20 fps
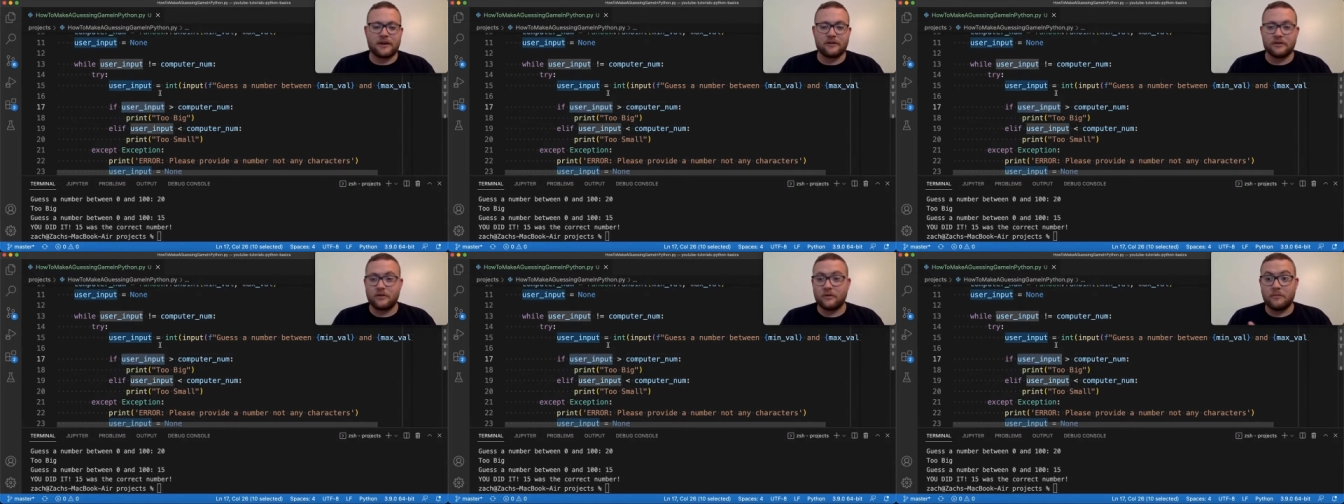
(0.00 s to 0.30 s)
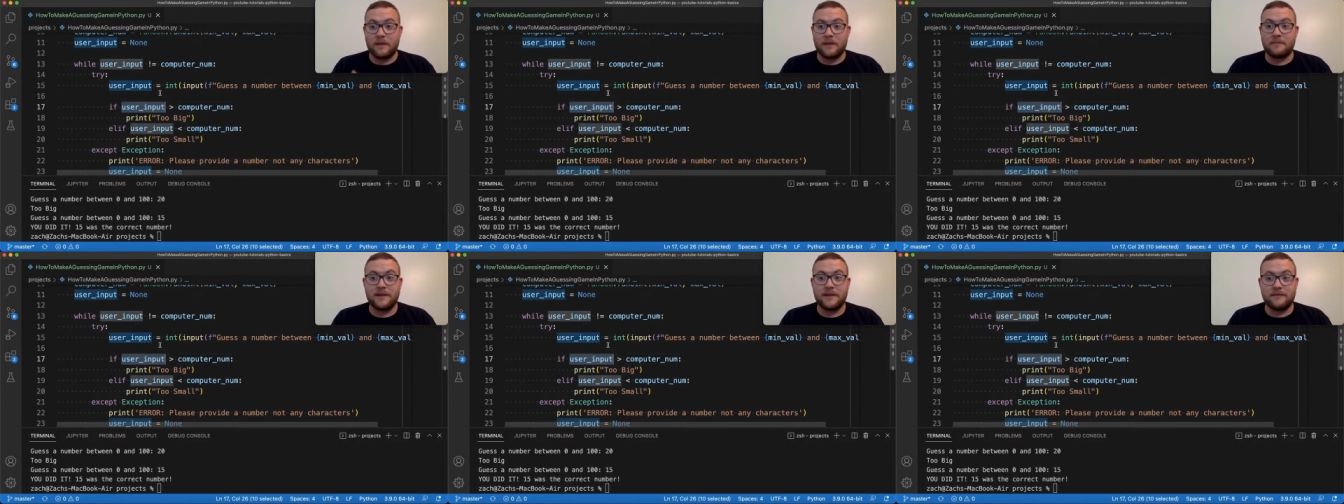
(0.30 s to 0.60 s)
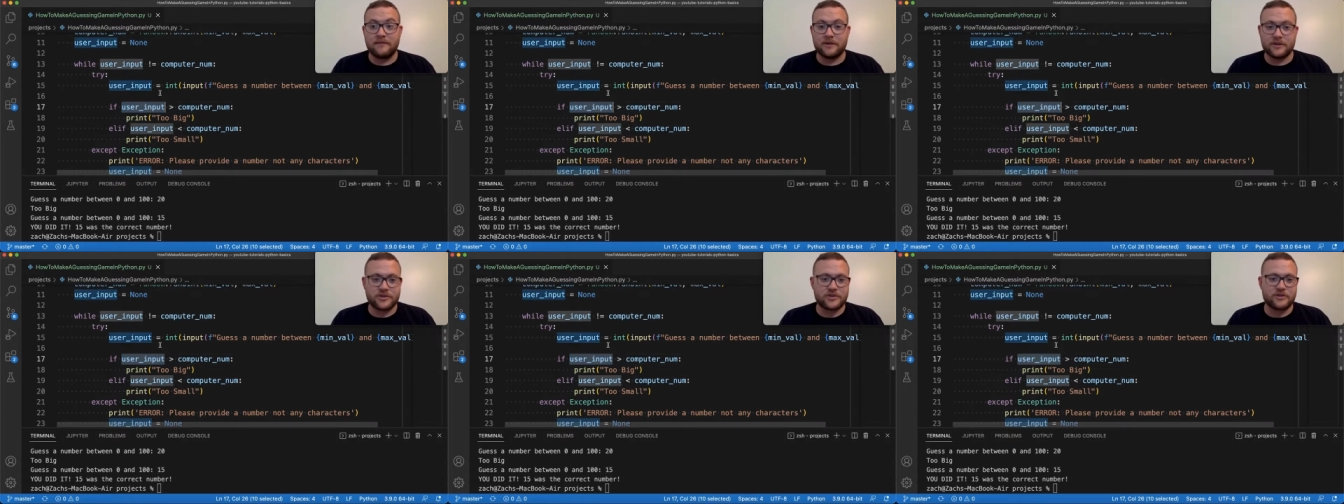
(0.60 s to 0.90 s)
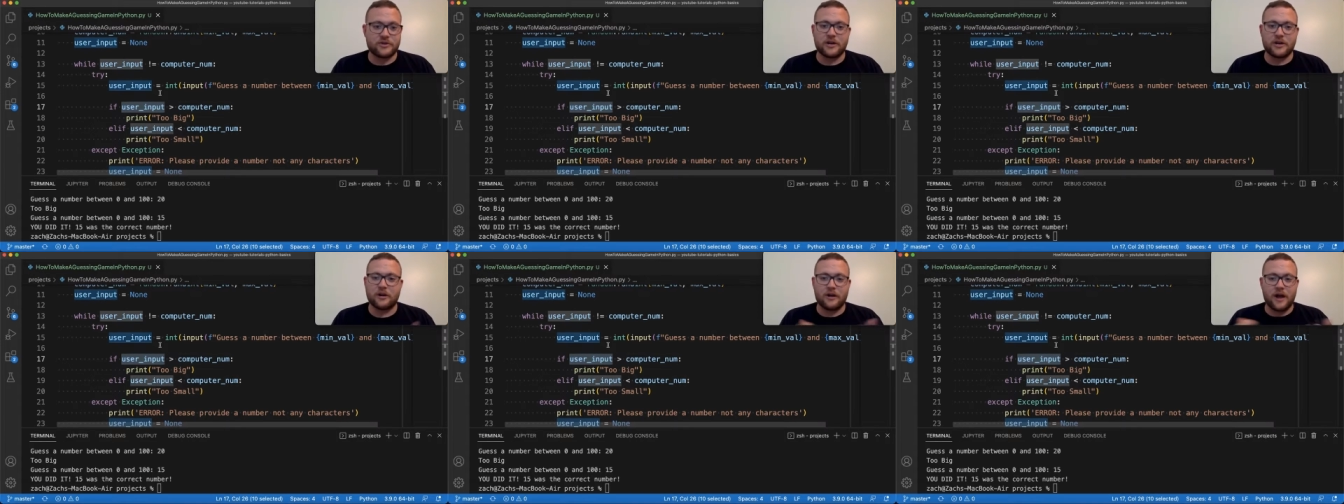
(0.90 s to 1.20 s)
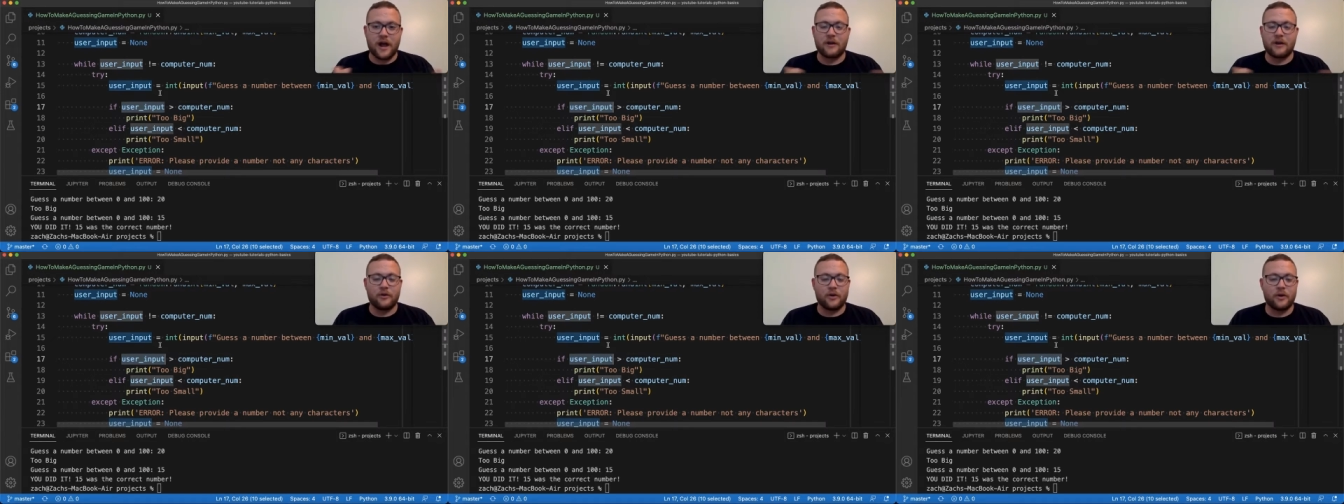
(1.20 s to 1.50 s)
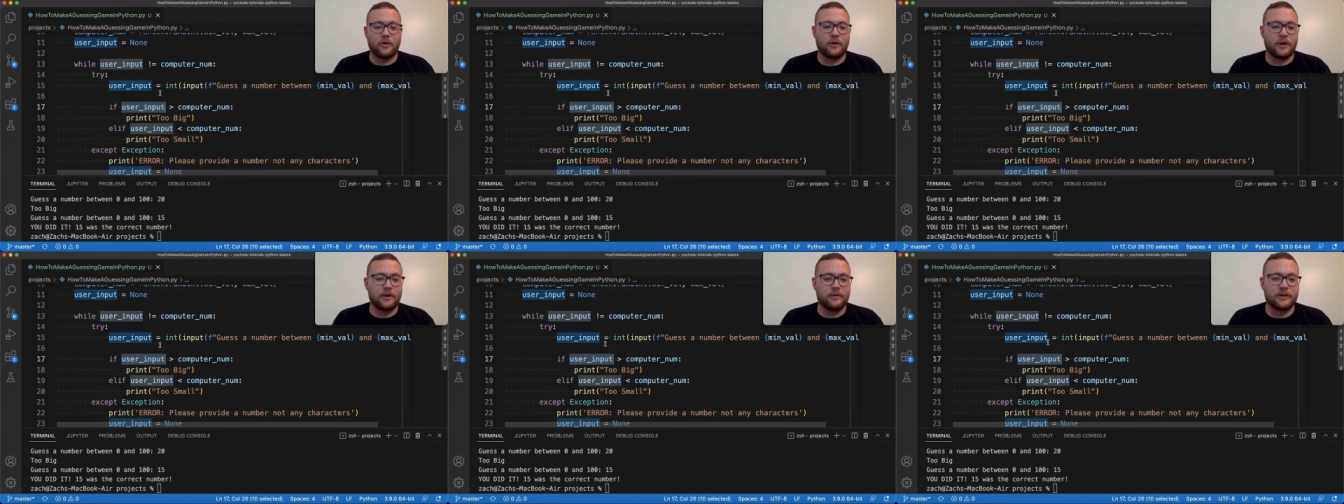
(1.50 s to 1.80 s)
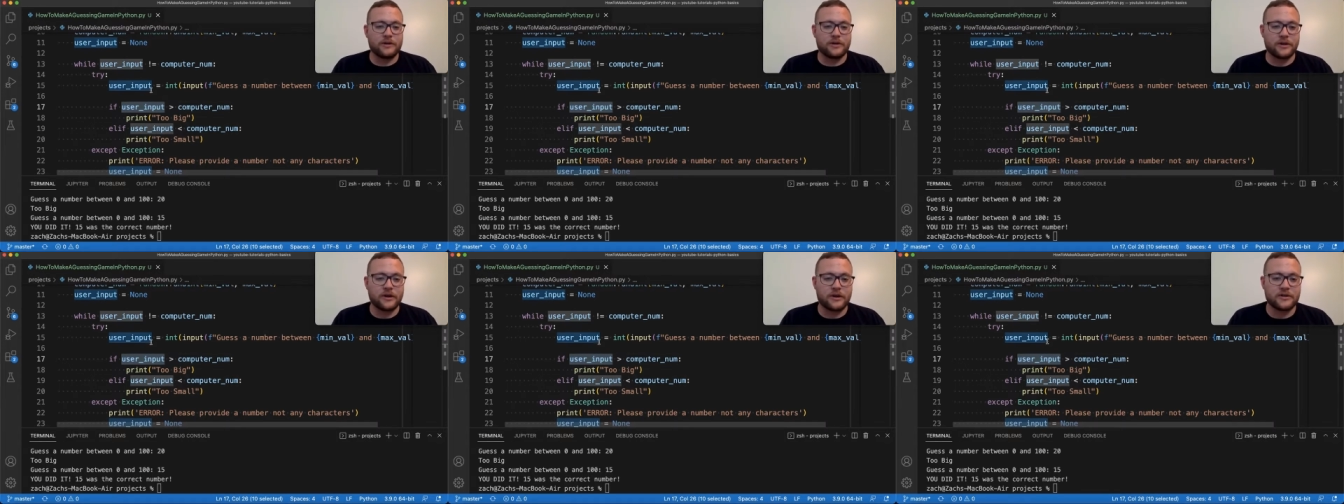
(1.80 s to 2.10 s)
or, or maybe even a string, or I don't know what it
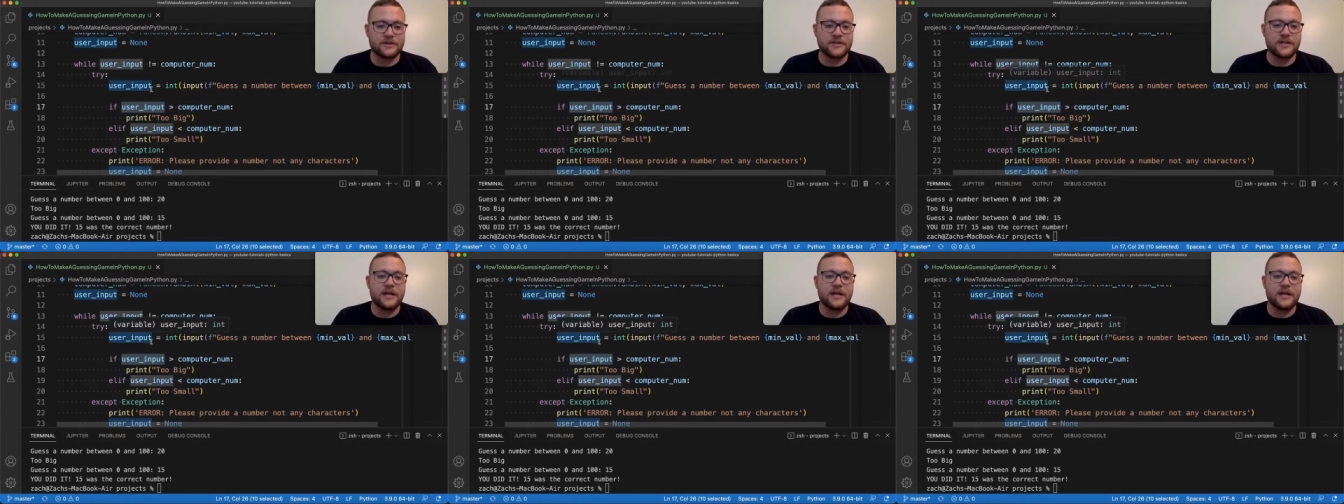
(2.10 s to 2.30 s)
returns,